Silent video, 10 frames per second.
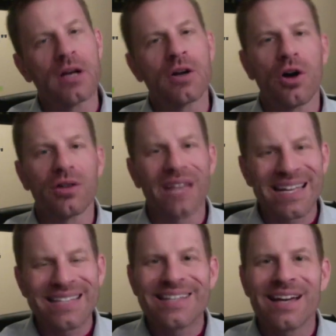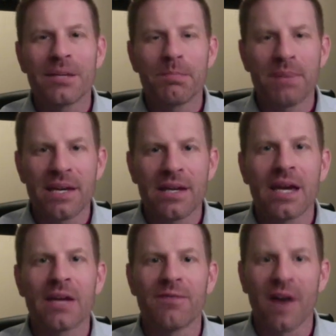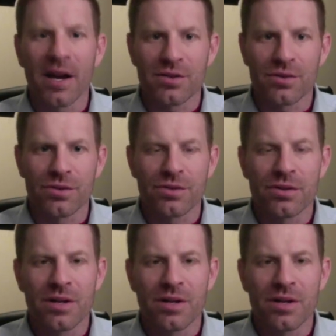called Ensign Peak Advisors.